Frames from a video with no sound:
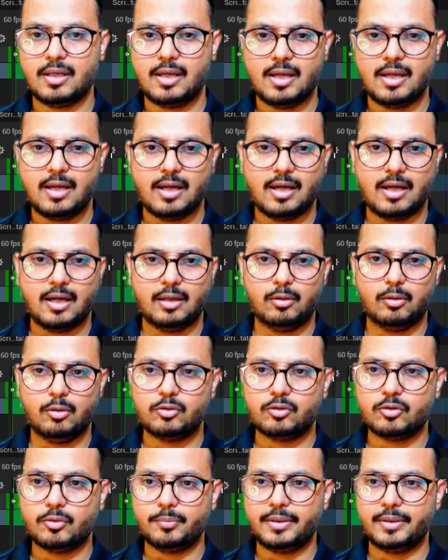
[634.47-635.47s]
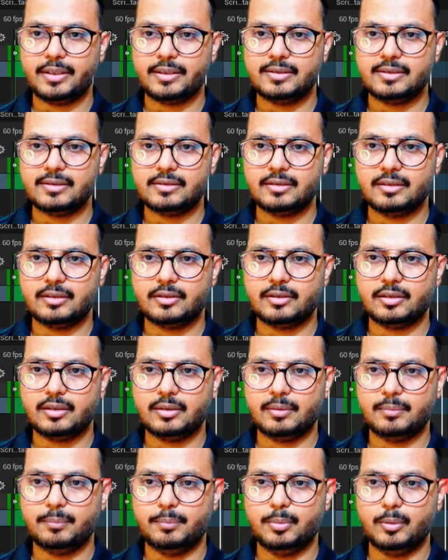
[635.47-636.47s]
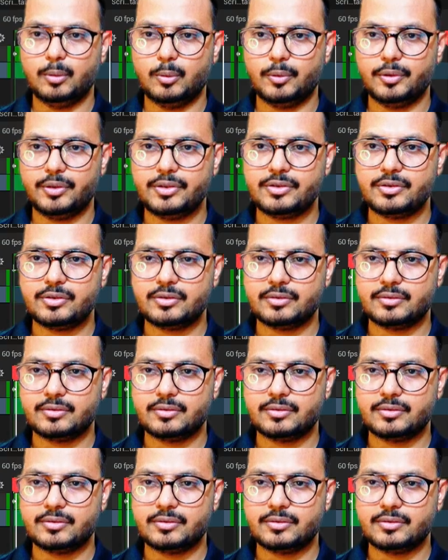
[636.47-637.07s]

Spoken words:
I'll also make this little bluish.